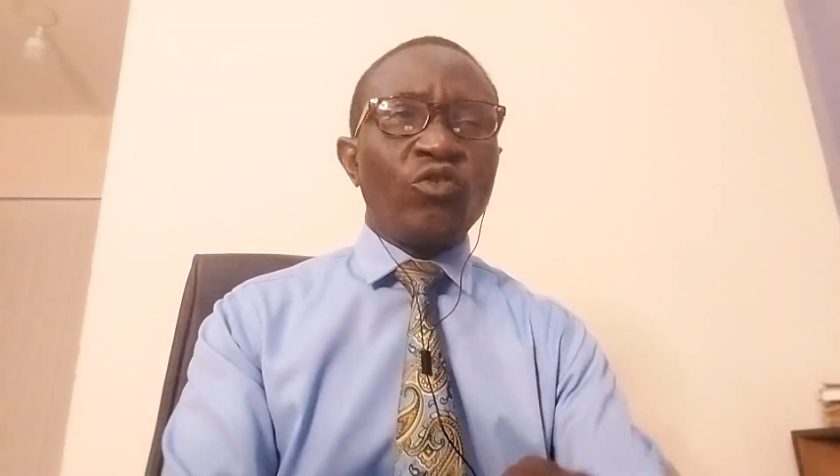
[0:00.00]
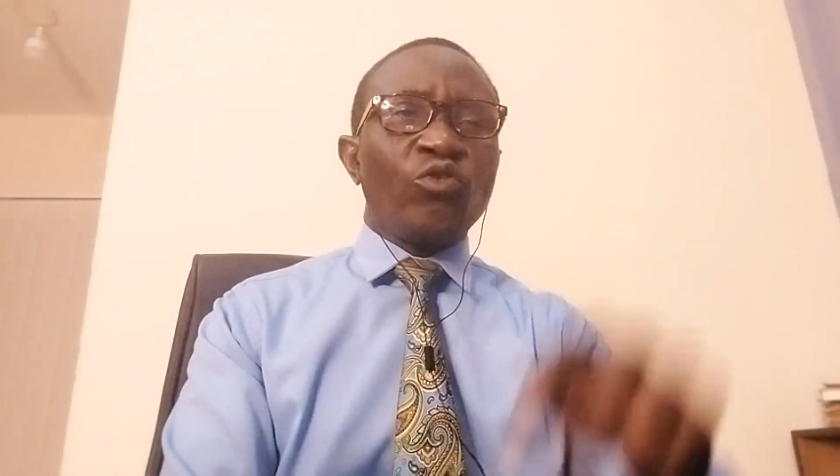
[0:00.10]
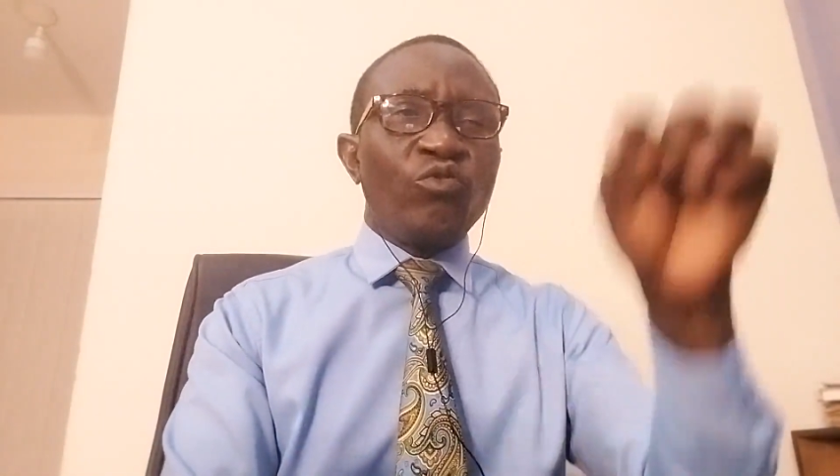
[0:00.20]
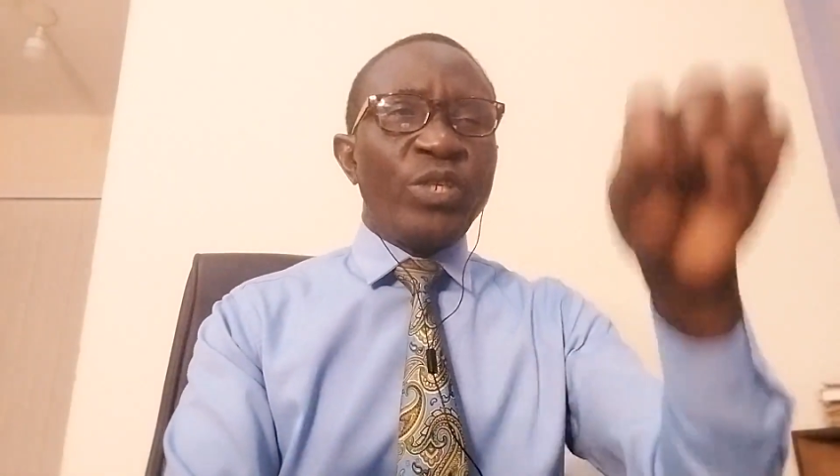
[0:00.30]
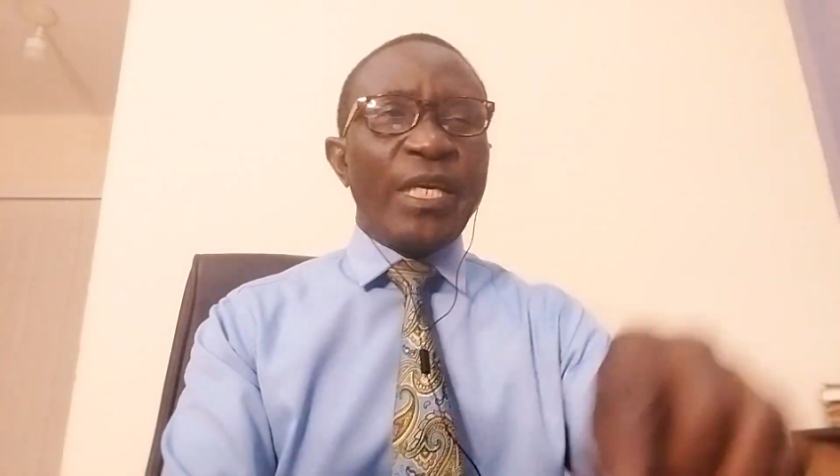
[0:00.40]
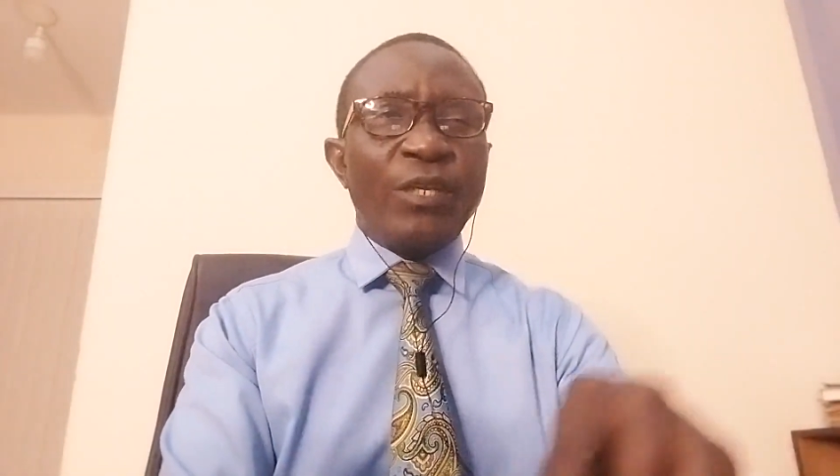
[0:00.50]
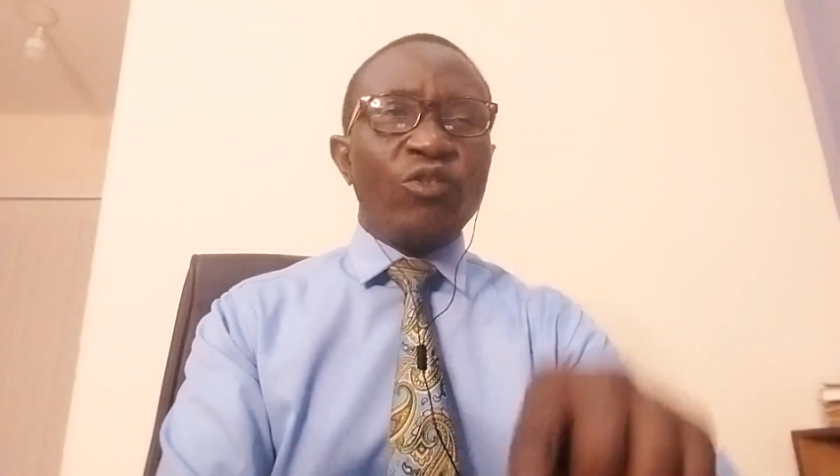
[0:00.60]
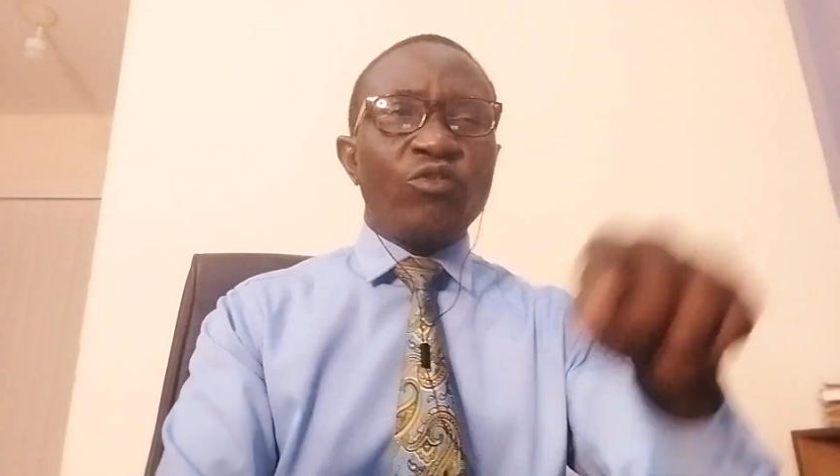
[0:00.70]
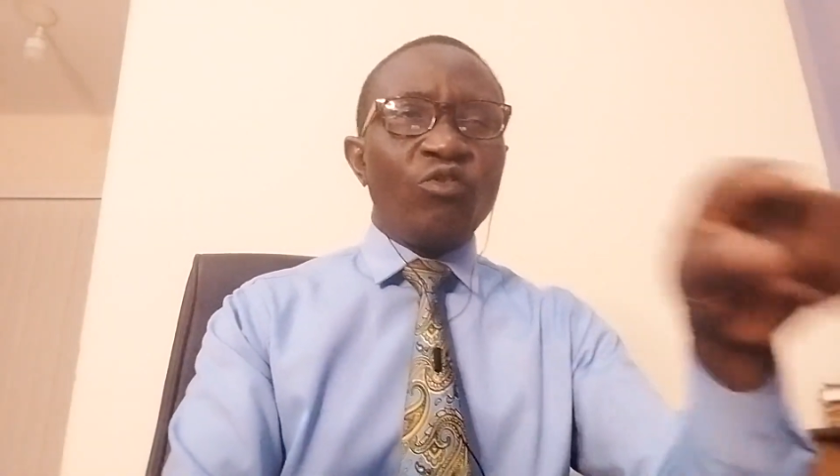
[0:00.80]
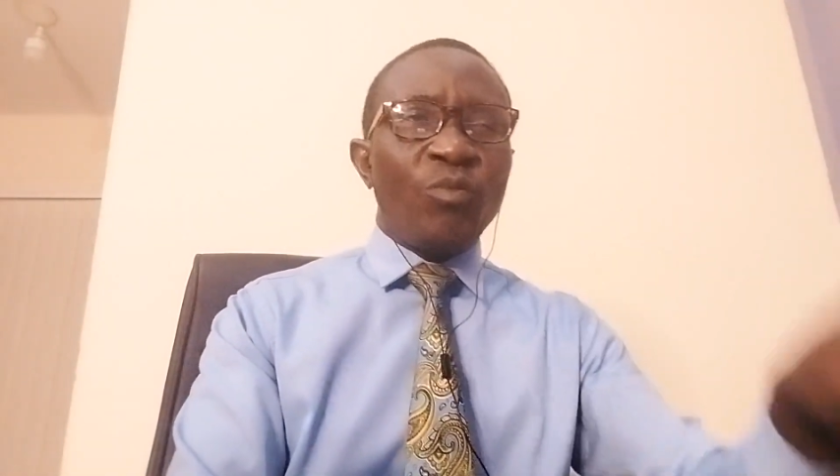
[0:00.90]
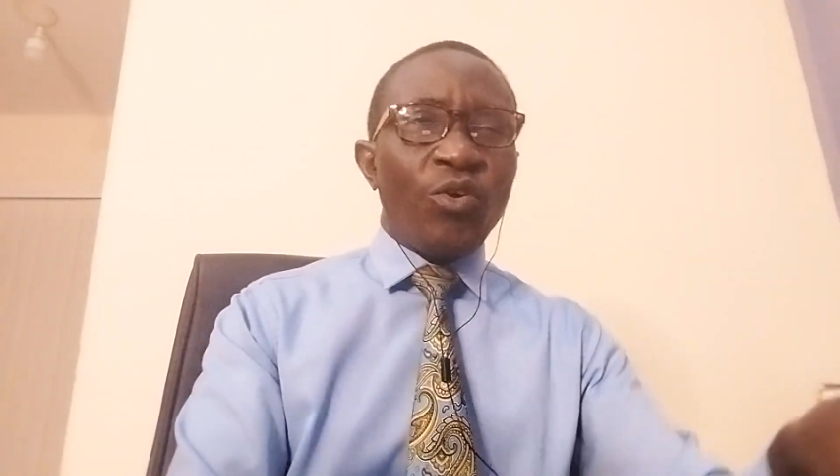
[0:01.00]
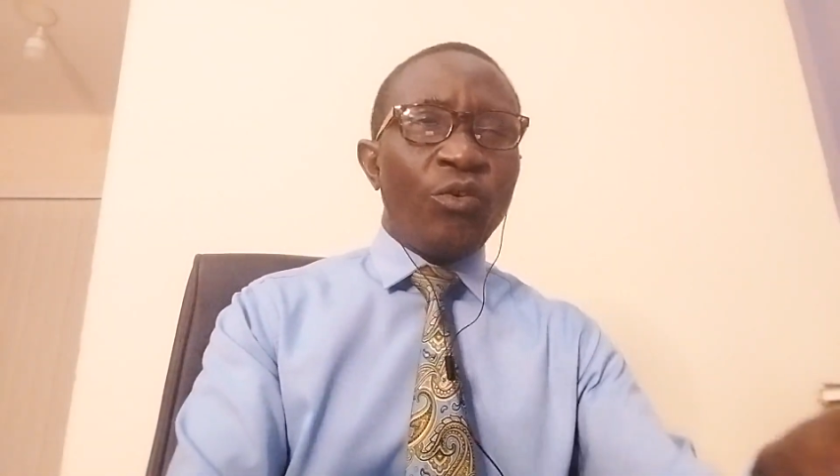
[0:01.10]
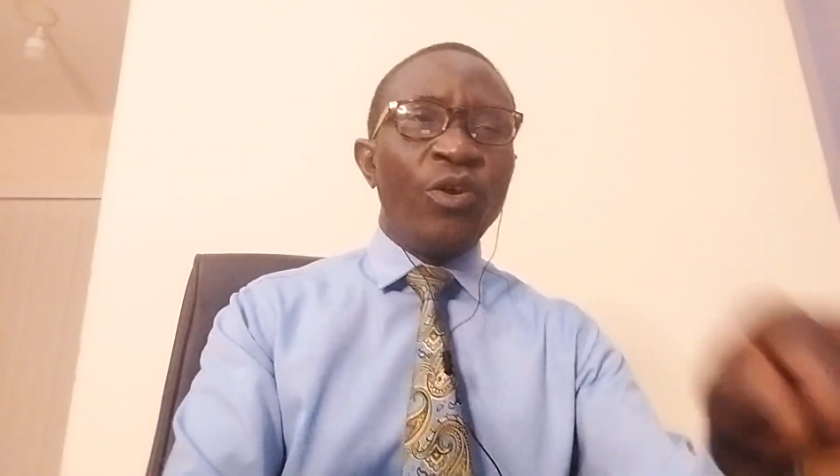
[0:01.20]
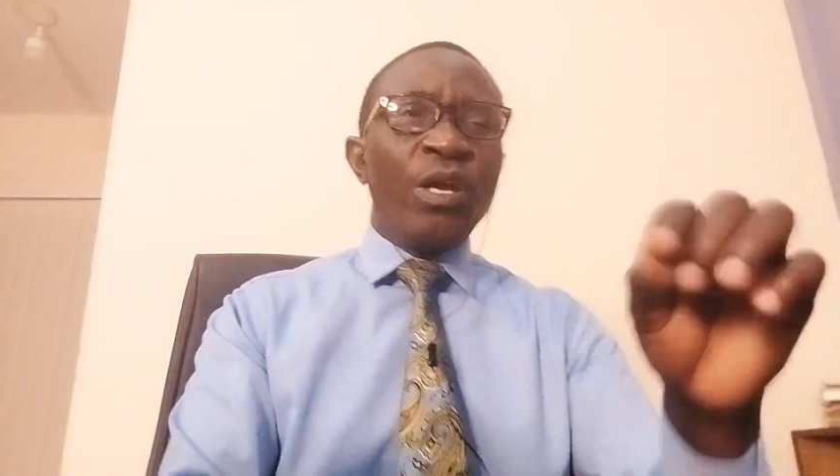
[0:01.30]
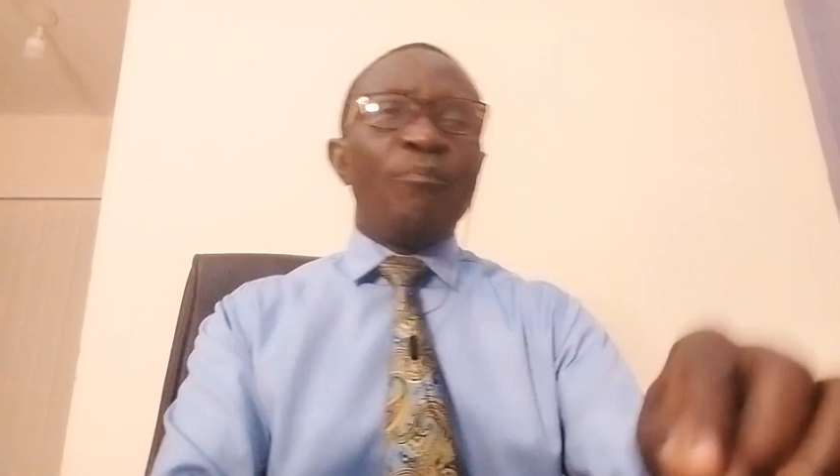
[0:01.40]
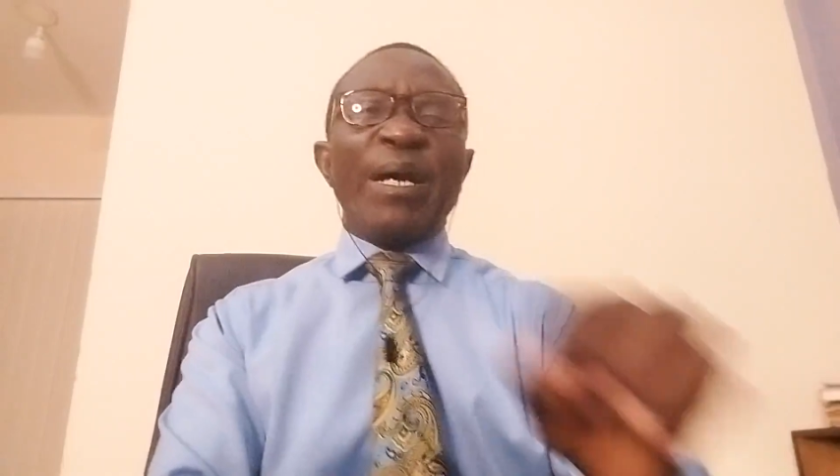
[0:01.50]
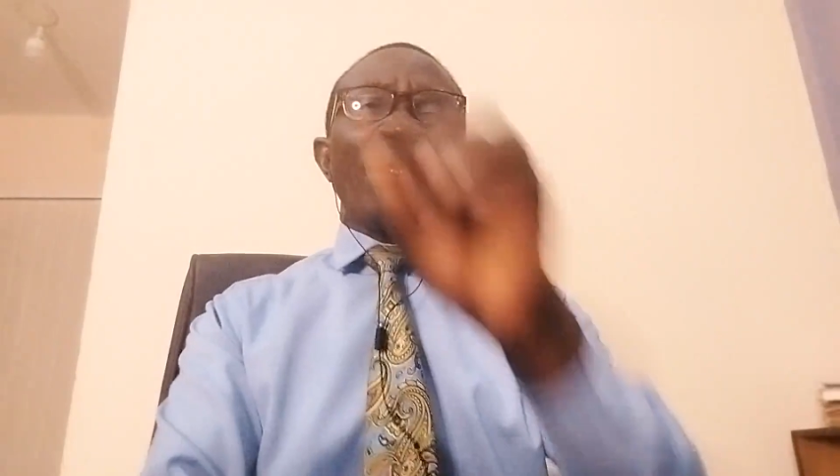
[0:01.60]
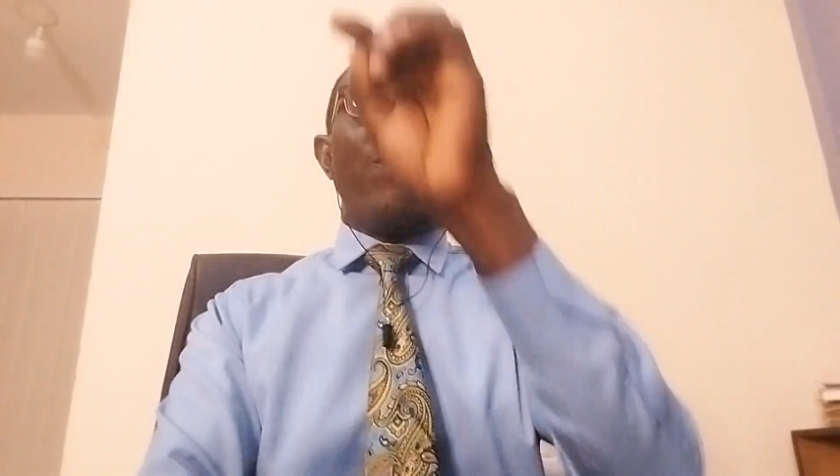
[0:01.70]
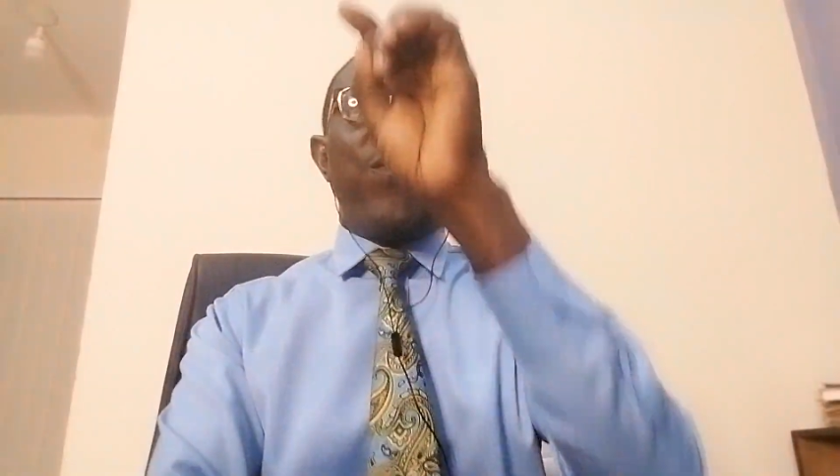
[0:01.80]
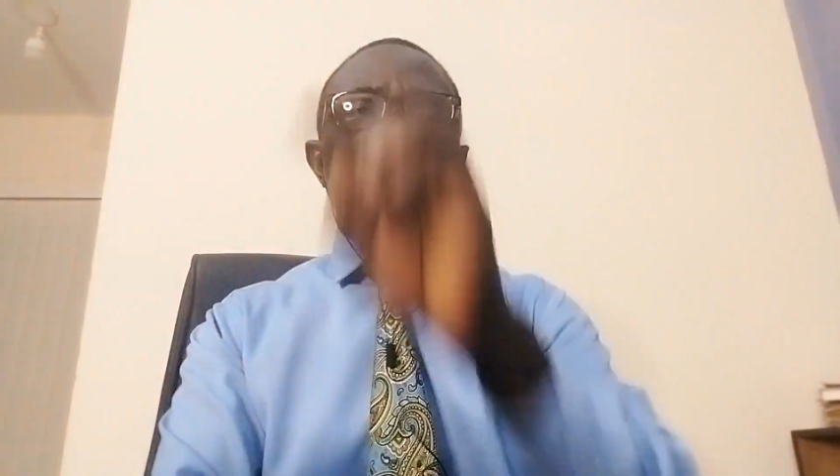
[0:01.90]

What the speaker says: not today, not tomorrow, but